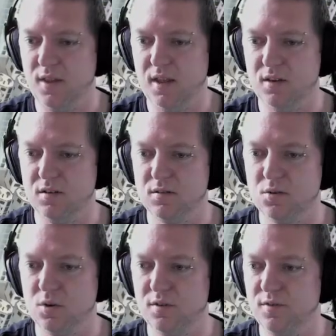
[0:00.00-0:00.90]
and then
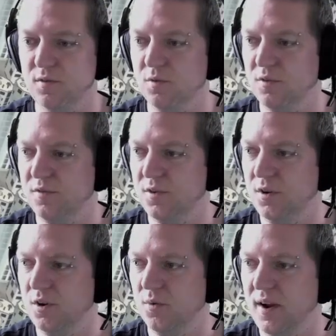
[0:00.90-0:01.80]
sort of
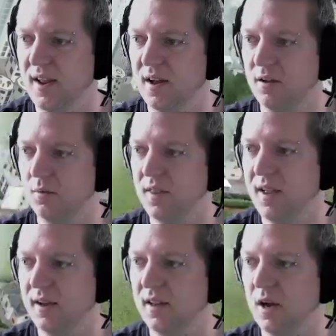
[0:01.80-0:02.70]
revert around
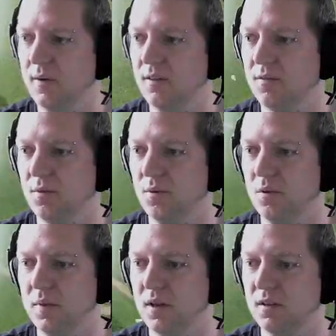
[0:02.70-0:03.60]
without going through
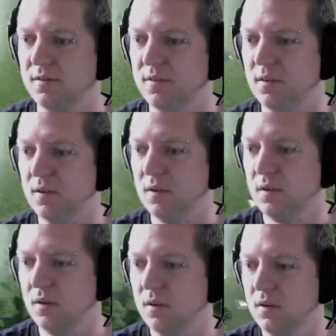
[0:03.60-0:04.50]
the middle of
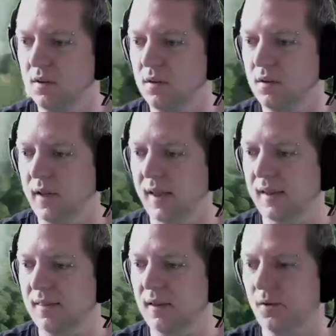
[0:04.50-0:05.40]

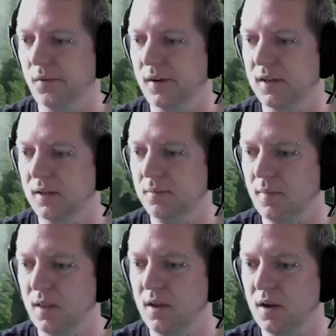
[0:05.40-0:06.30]
anything, really.
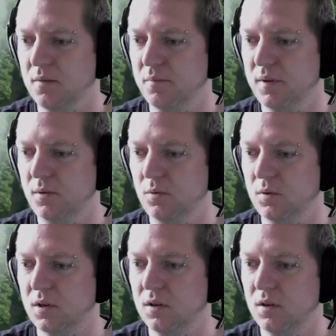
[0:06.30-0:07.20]
And then I can
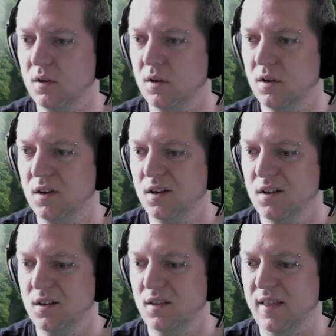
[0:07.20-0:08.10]
build
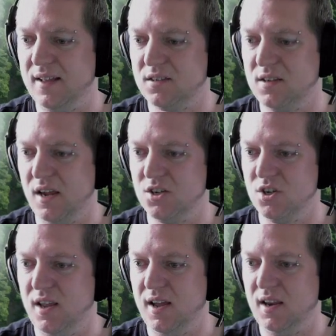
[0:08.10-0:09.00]
that
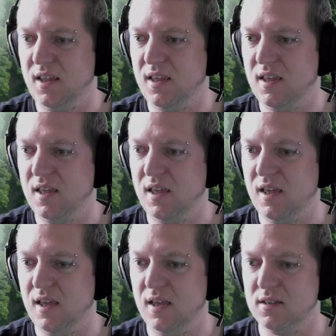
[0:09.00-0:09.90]
station out
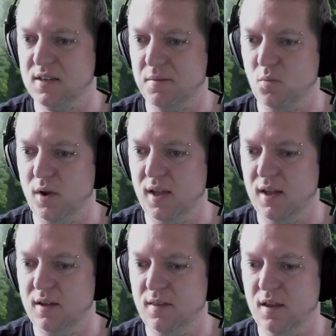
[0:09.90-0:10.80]
here
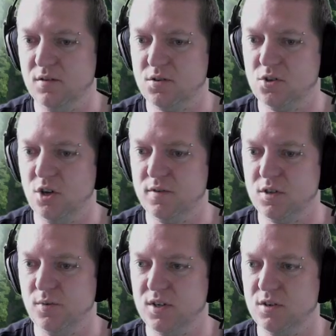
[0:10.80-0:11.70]
somewhere and then service
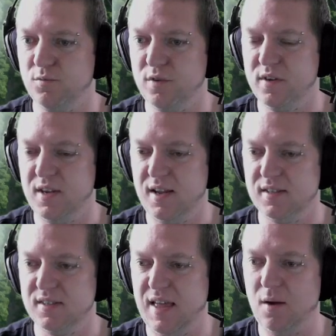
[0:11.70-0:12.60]
the rest of
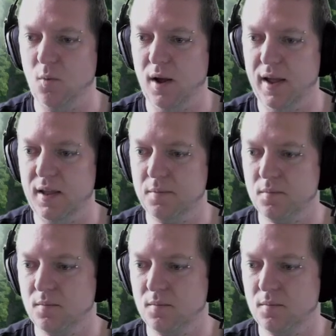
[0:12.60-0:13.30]
Riverdowns that way.